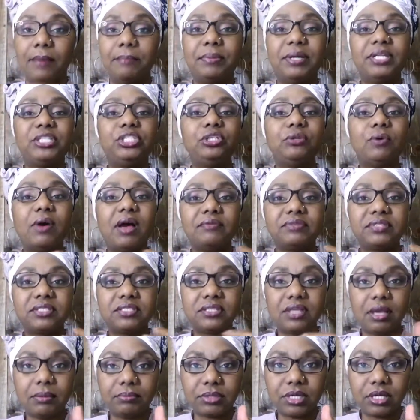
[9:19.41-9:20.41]
but you have
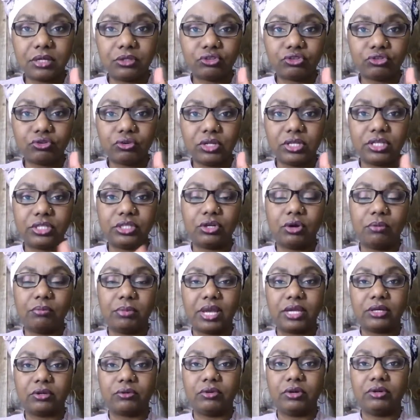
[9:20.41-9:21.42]
some control in your
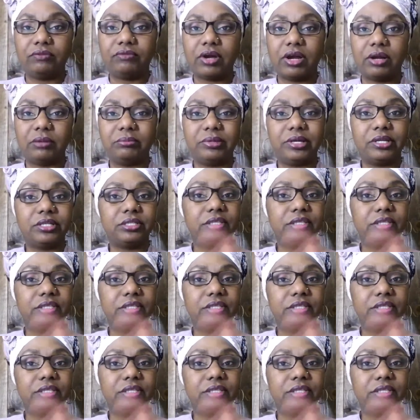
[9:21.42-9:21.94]
microenvironment.